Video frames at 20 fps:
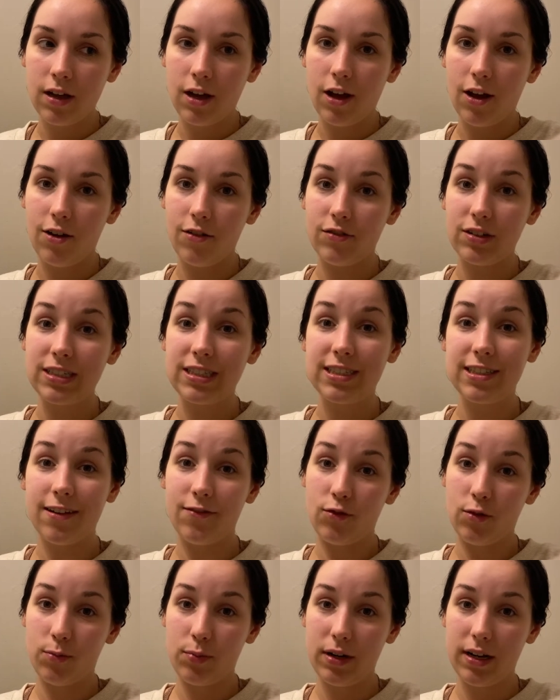over
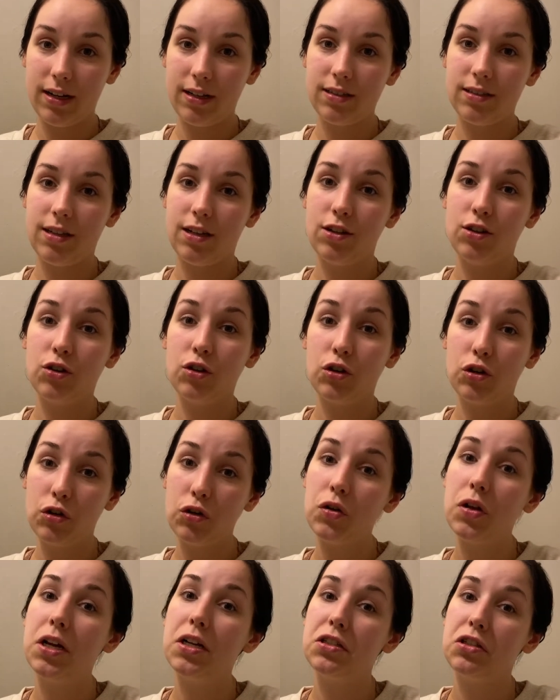several brands, and your
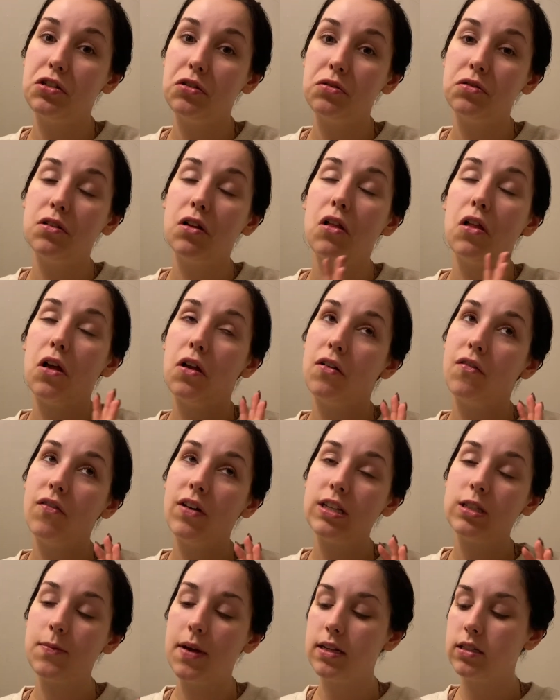girl has used a lot of
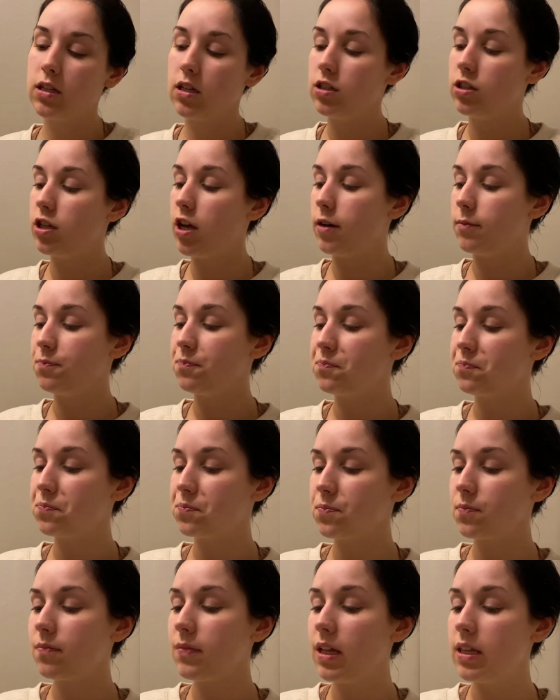face masks. So
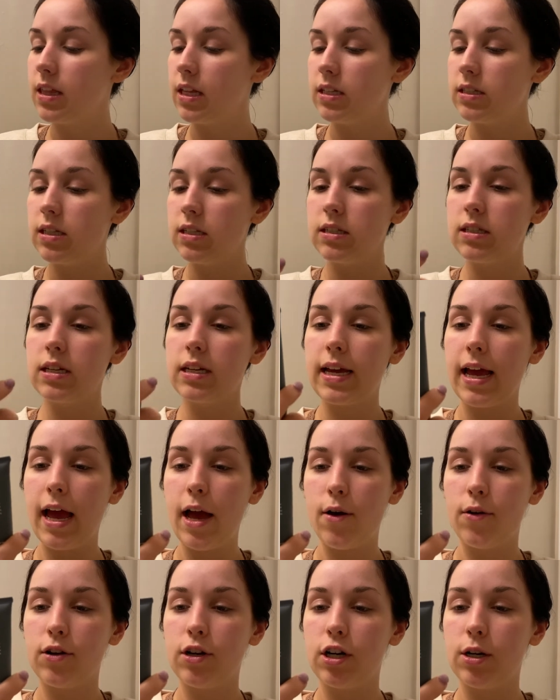this is the
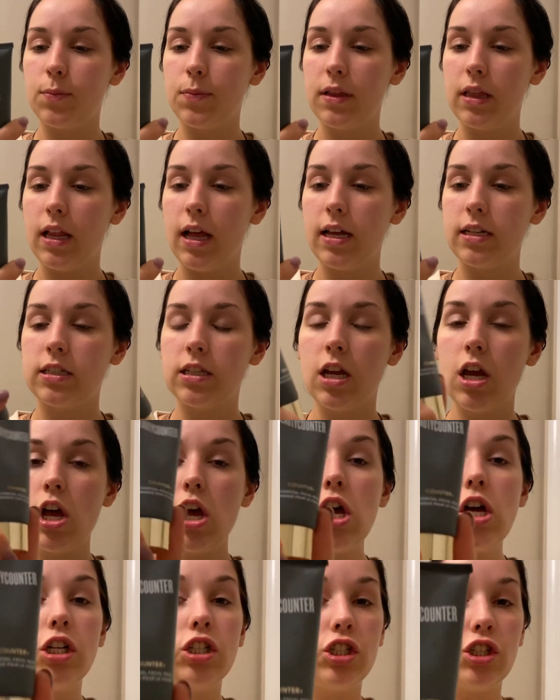Counter Plus
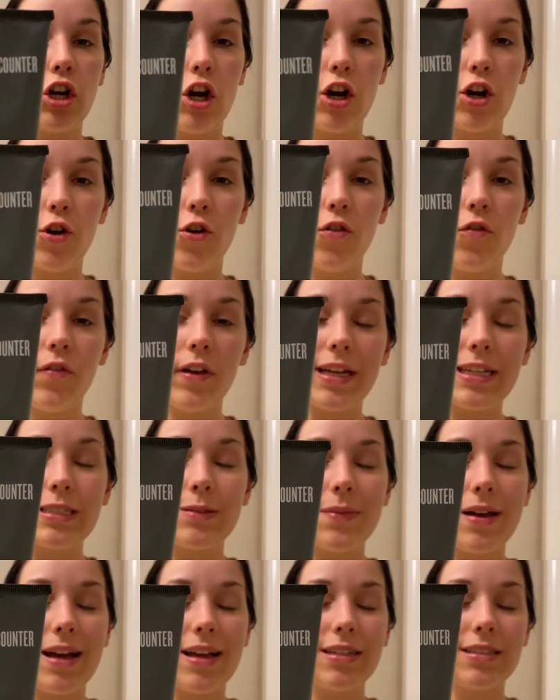Charcoal Face
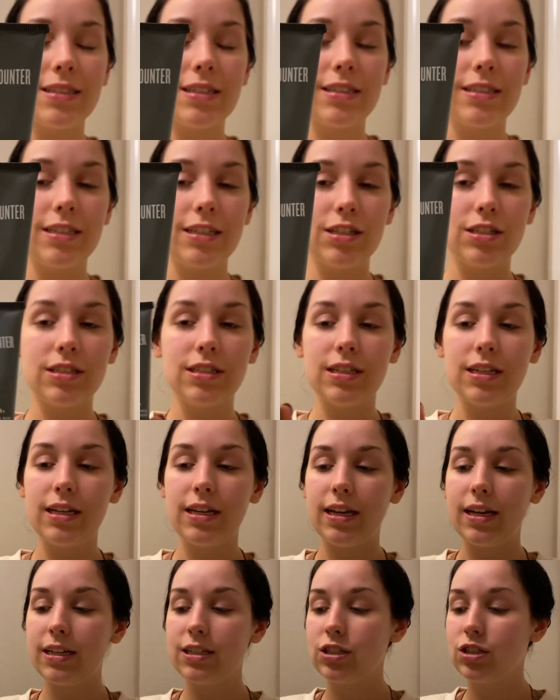Mask.
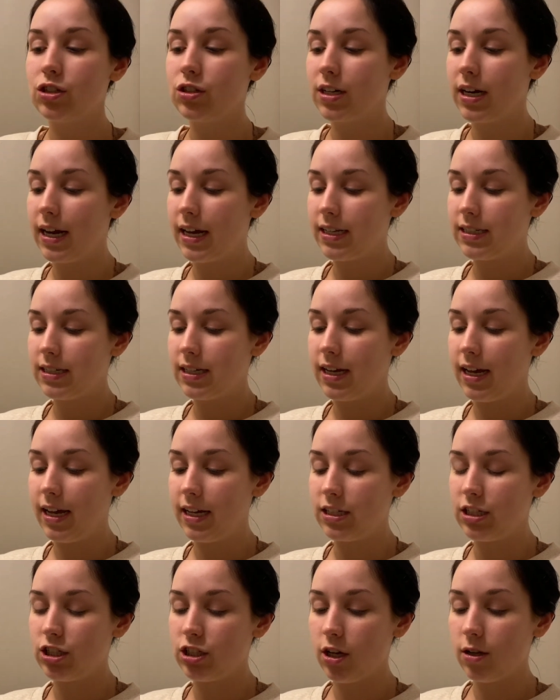Seriously, it's great.
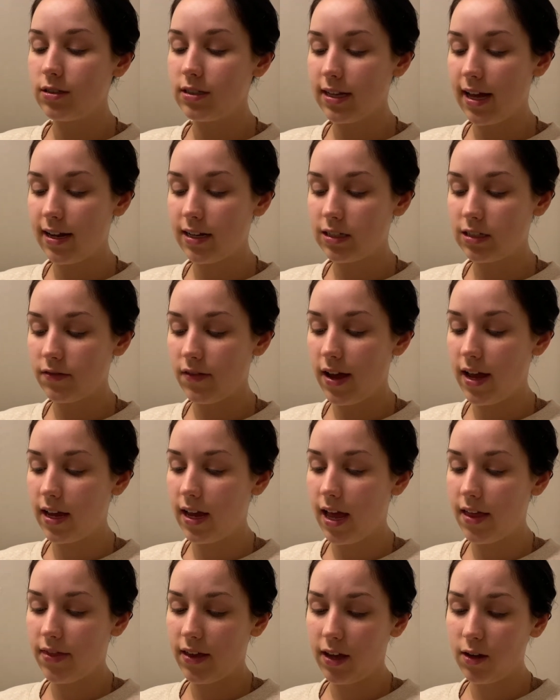It's so satisfying.
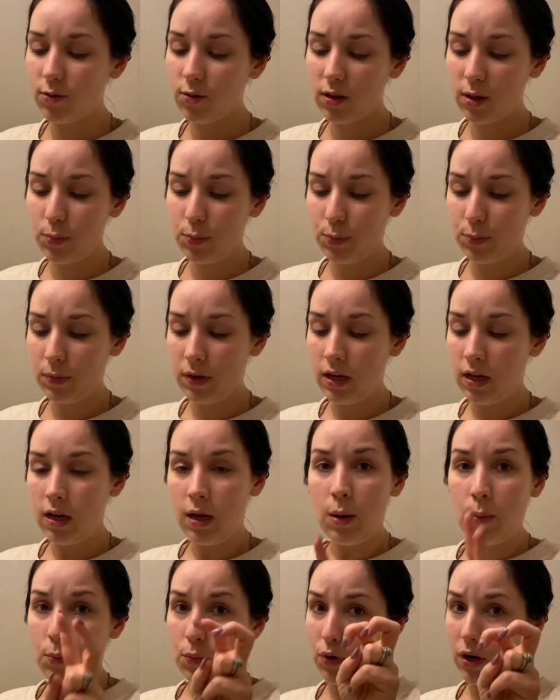I think it only
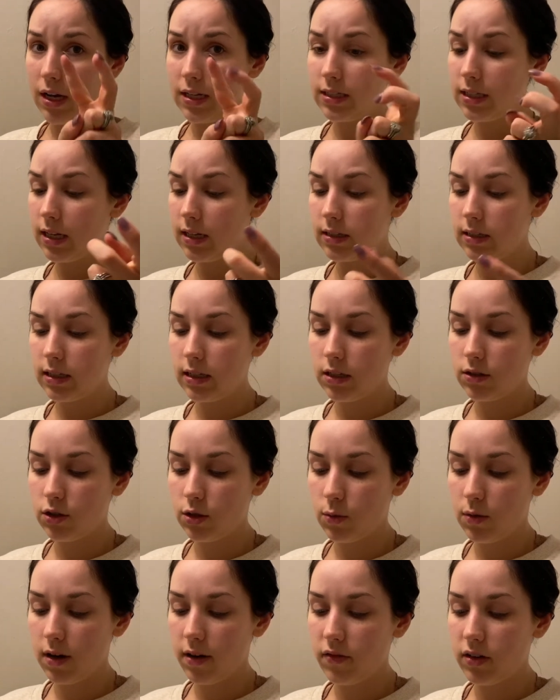processes
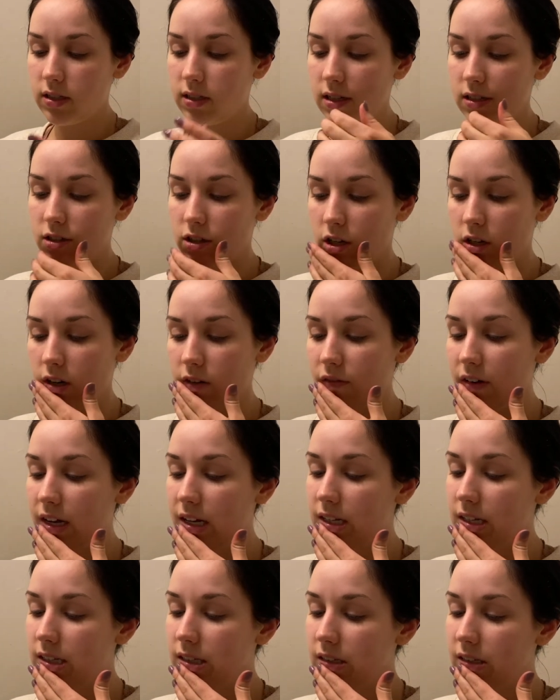or whatever sits on your
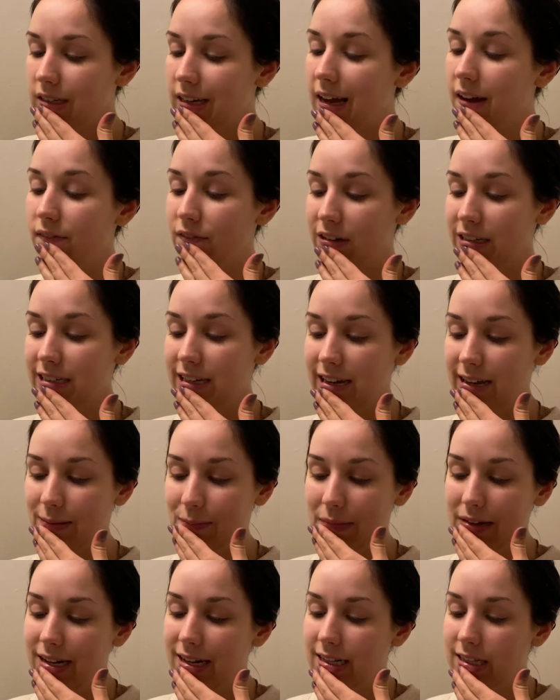face, yeah, for 10
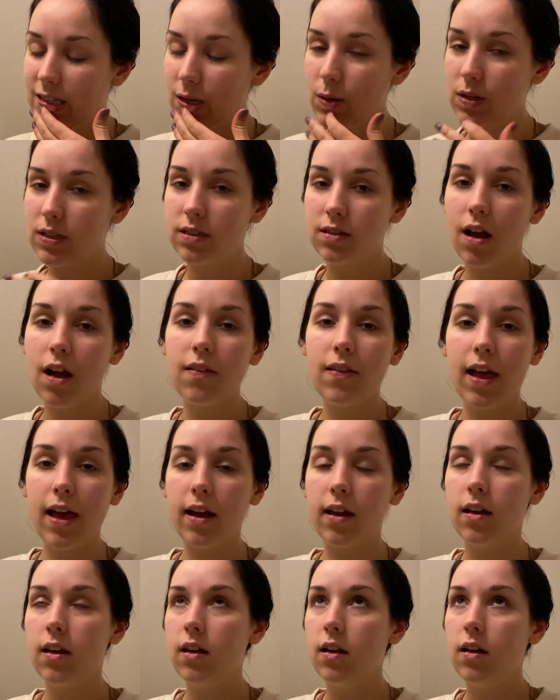minutes. So it's not like